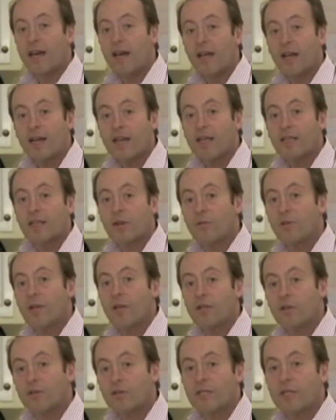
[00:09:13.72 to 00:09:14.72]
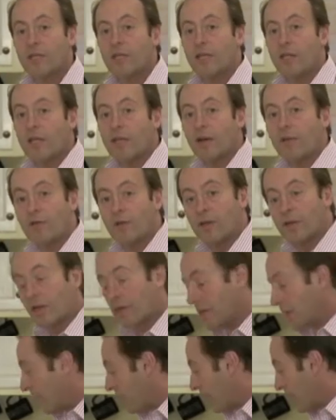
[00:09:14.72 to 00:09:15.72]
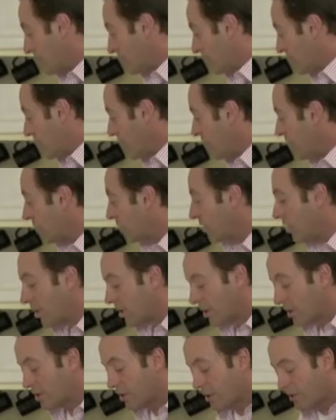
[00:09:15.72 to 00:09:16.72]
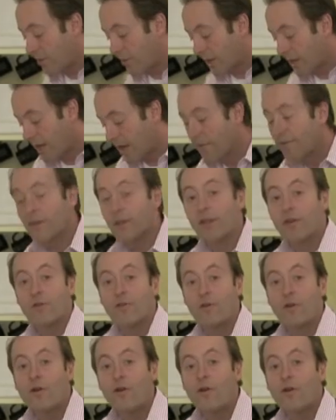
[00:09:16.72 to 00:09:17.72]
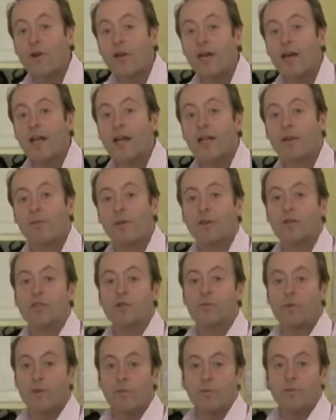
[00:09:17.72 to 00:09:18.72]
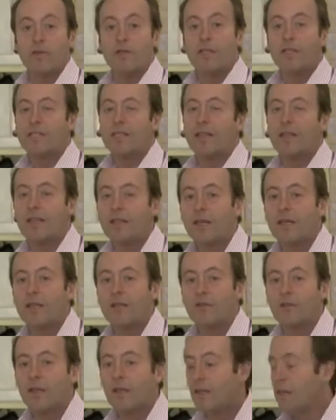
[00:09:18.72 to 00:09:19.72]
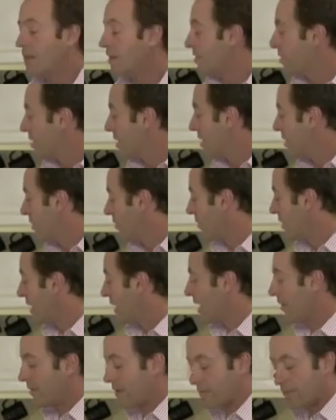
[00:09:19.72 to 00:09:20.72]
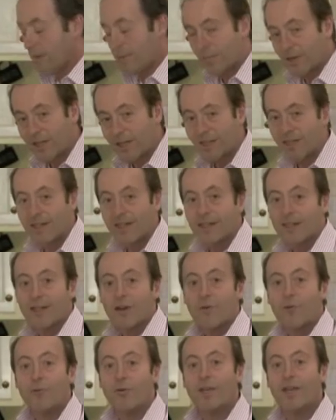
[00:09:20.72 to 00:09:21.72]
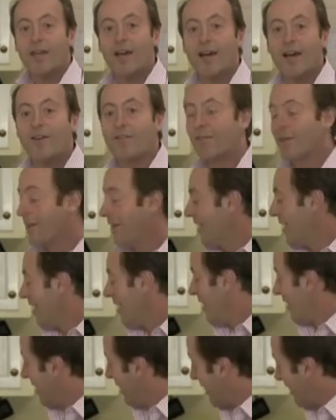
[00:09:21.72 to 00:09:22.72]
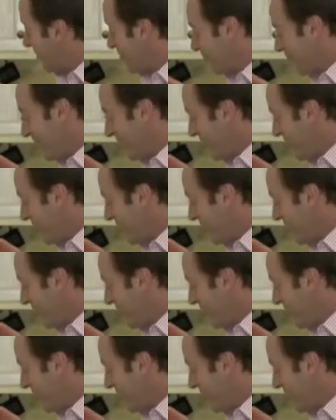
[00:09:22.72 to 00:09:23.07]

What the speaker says: garlic that we are using in our sauce. We have the raw garlic because we'll put this at the end of the dish. We have the paprika. We have the